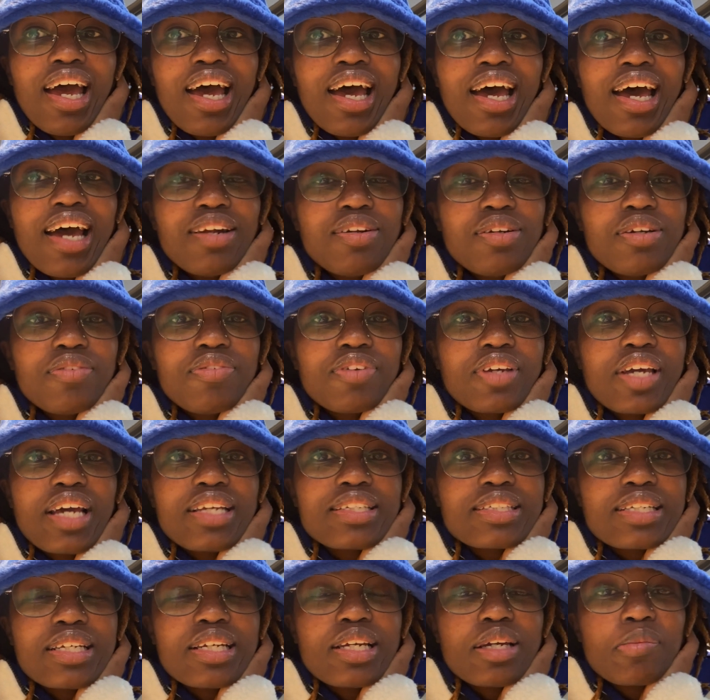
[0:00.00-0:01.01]
I don't know if you guys
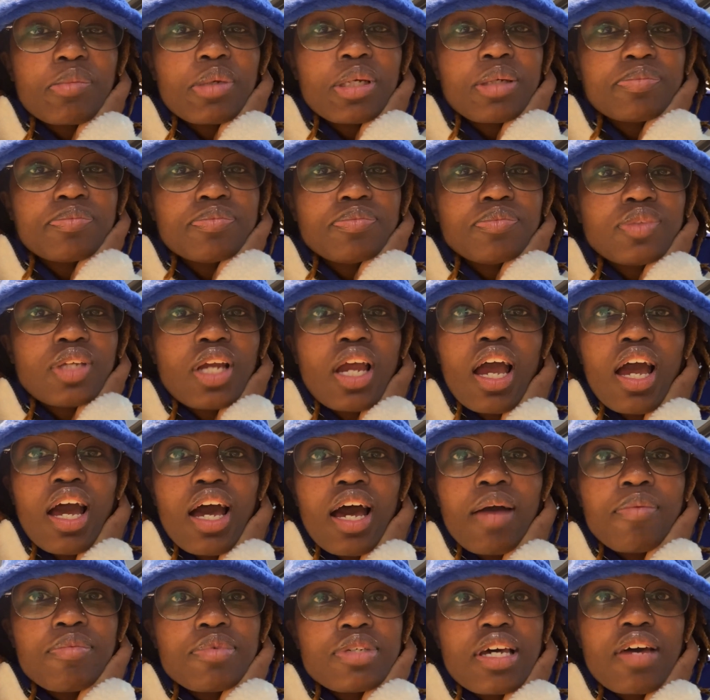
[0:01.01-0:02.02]
can hear me.
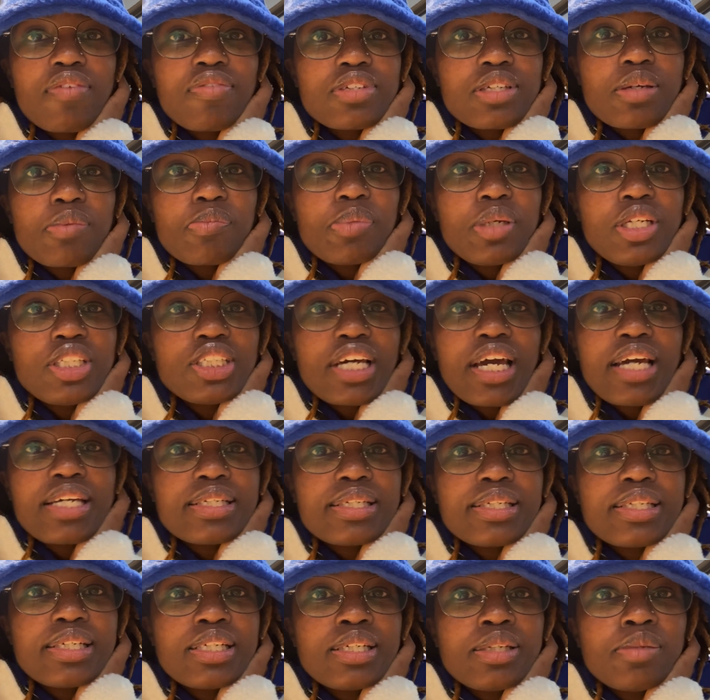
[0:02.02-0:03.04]
I'm just having some peach iced
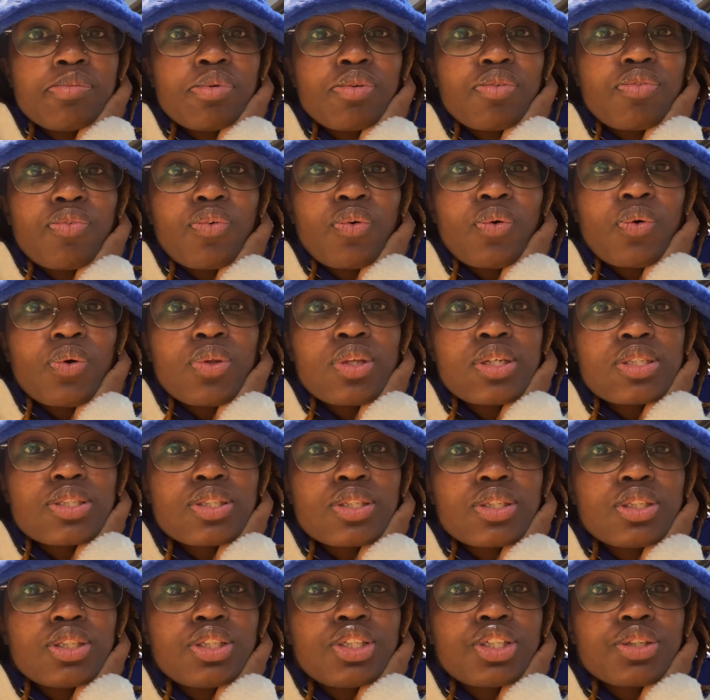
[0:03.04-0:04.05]
tea before the
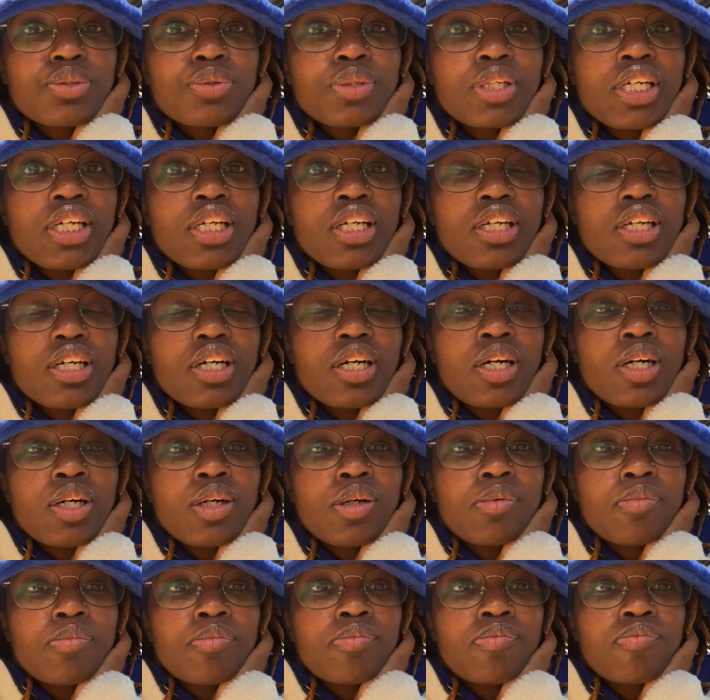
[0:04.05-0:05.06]
surgery.
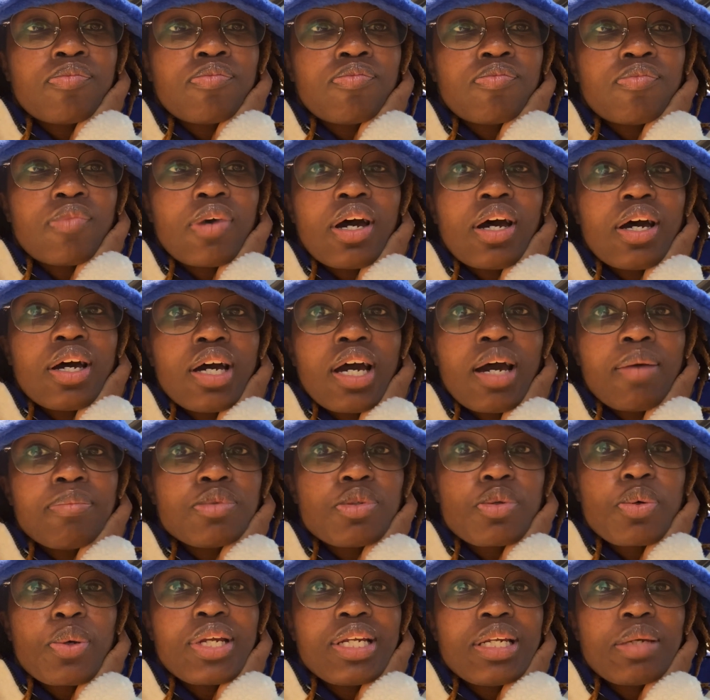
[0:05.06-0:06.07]
I'm
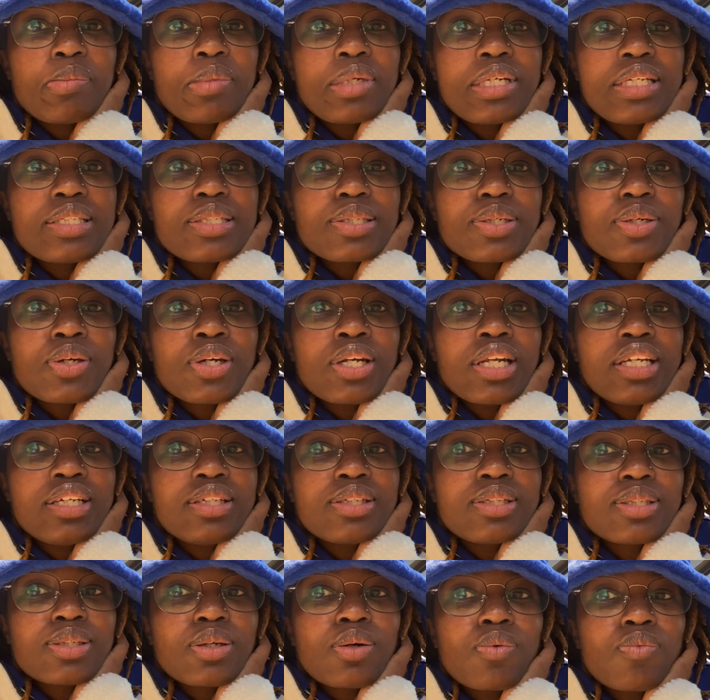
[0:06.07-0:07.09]
20 minutes early,
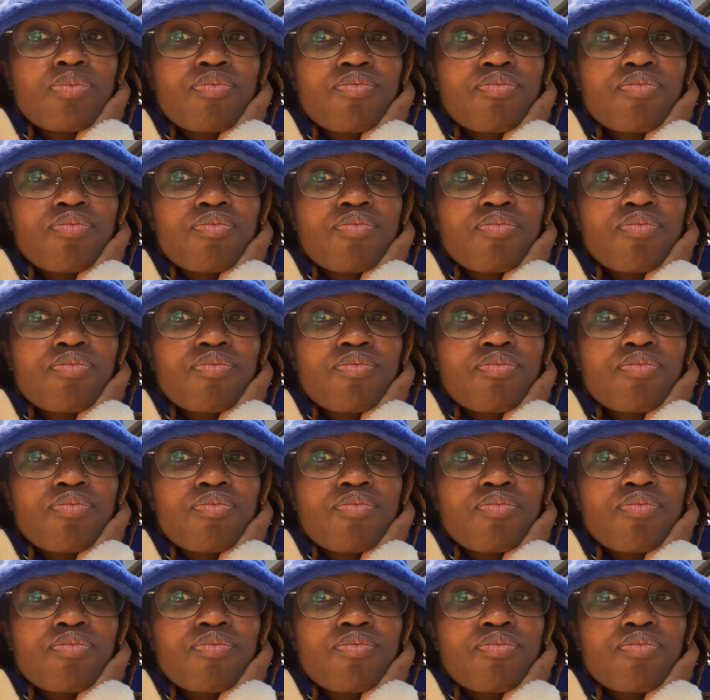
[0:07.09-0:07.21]
so